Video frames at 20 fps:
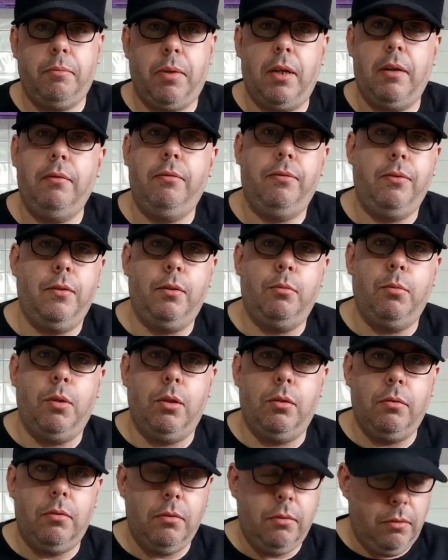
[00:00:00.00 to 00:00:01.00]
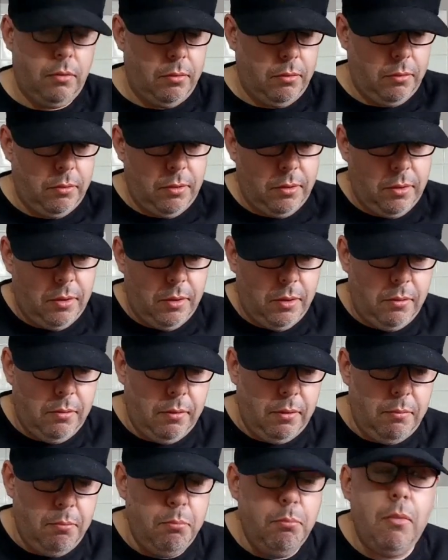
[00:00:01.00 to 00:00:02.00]
playing football
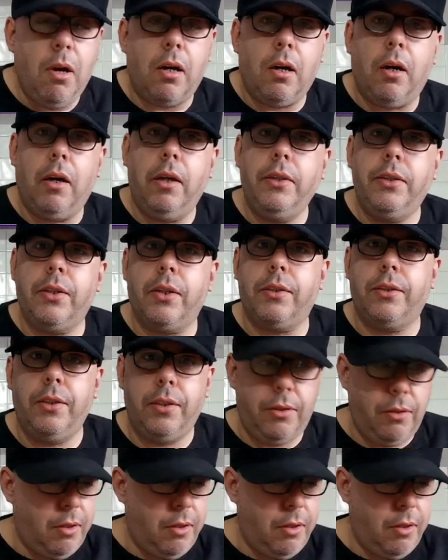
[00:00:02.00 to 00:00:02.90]
with my sausage